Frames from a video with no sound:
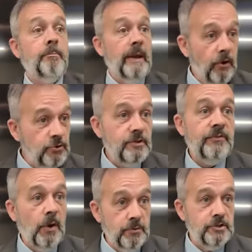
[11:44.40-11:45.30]
Baal's a
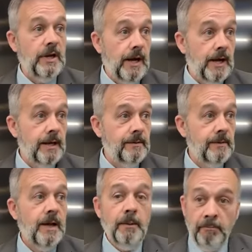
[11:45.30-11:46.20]
false god.
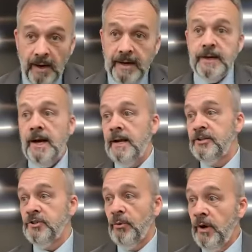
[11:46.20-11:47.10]
My God
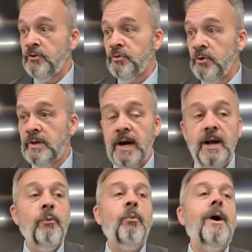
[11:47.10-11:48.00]
is the one true God.